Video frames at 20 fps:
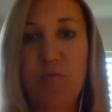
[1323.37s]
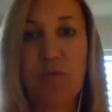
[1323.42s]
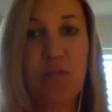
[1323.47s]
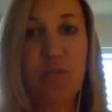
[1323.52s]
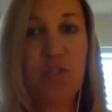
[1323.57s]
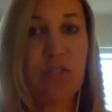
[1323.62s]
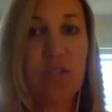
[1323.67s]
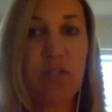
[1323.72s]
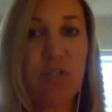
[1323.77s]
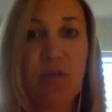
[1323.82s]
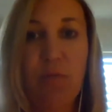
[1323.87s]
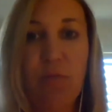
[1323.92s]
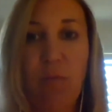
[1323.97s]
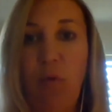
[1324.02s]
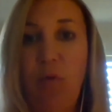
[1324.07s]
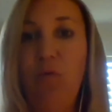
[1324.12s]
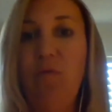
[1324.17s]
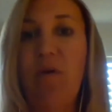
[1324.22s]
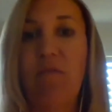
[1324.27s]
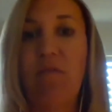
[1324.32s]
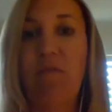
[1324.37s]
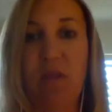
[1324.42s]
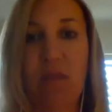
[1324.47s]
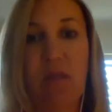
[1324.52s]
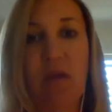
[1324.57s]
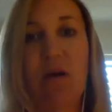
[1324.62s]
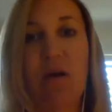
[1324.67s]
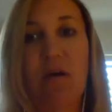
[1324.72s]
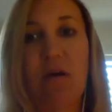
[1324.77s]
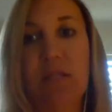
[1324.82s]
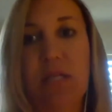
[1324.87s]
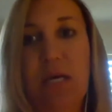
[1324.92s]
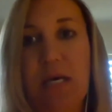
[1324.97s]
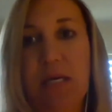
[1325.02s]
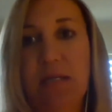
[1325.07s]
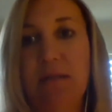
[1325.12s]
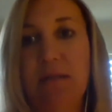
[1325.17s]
We just couldn't move everything online.